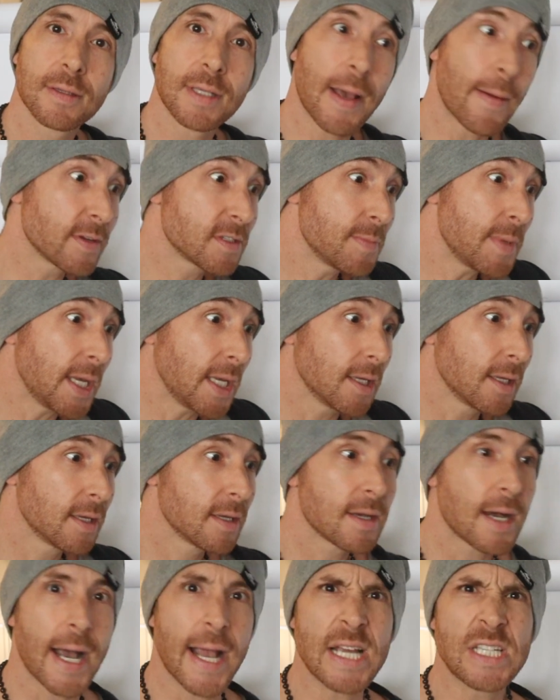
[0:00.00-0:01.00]
That was me.
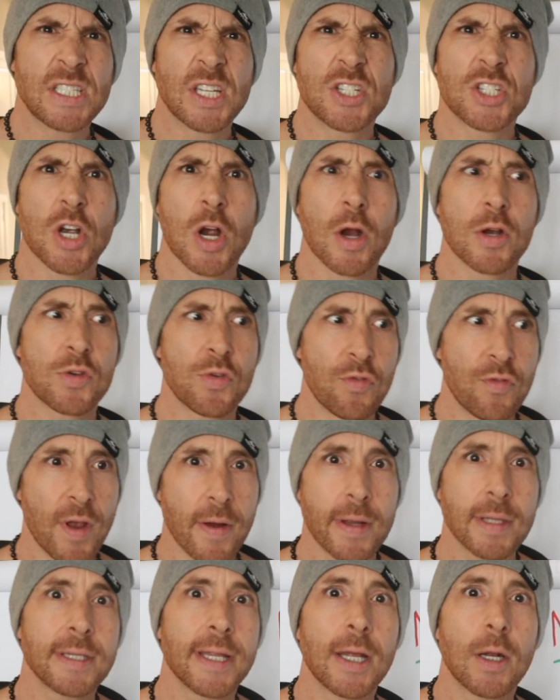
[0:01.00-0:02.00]
I used to charge
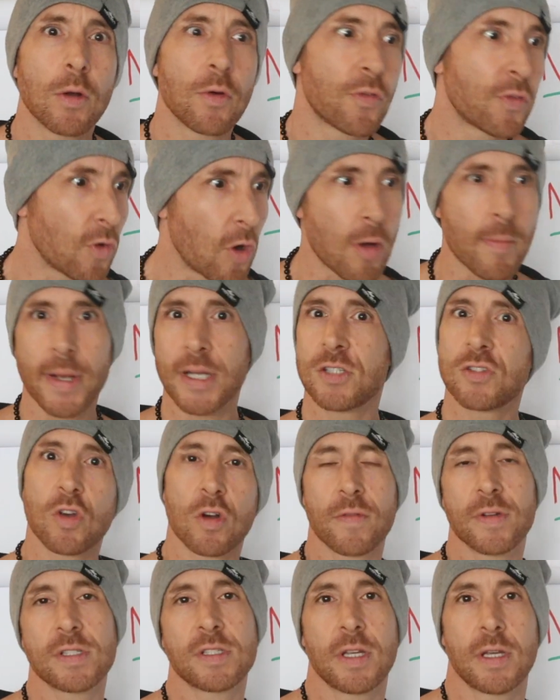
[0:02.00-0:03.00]
very little for all my
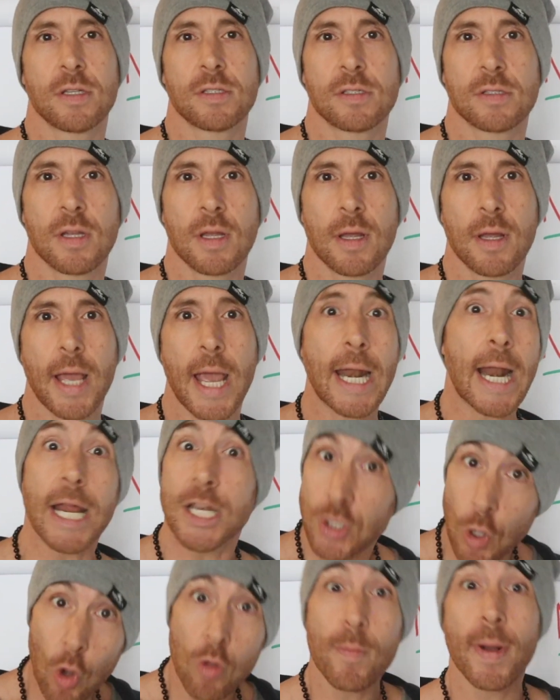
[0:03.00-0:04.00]
services. And I
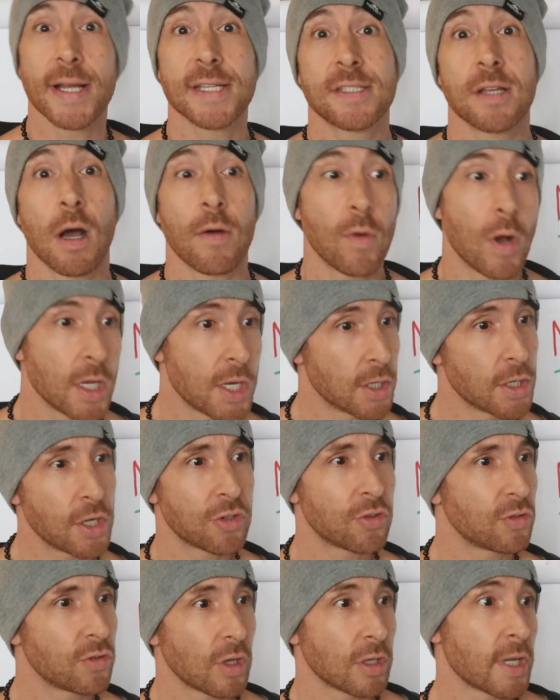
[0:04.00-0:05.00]
told myself, well, you're
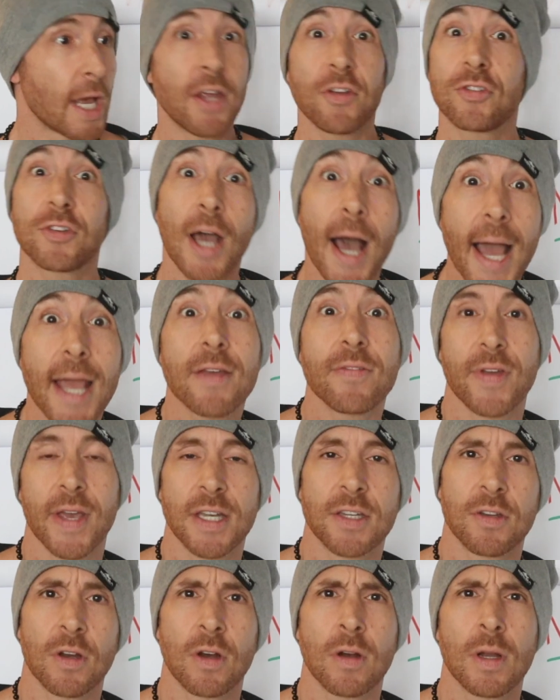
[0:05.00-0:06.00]
just a nice guy,
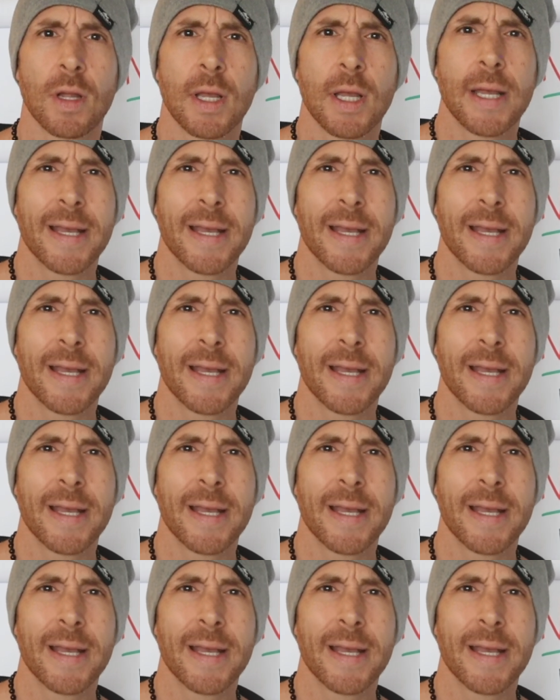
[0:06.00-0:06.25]
Victor.